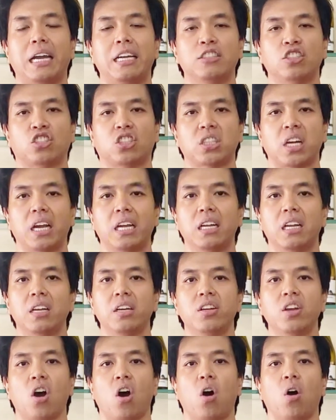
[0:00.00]
and
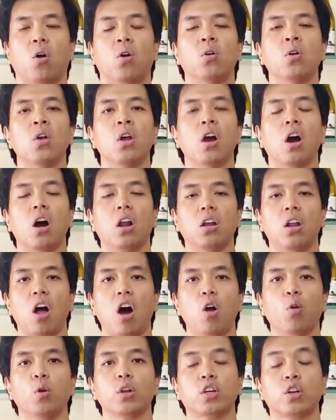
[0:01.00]
Jalen Noel,
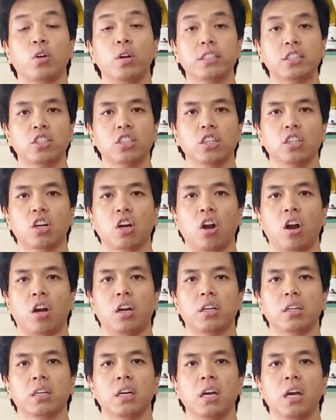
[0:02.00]
along with Christian
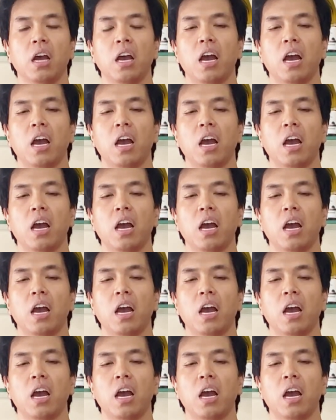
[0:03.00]
Kirk,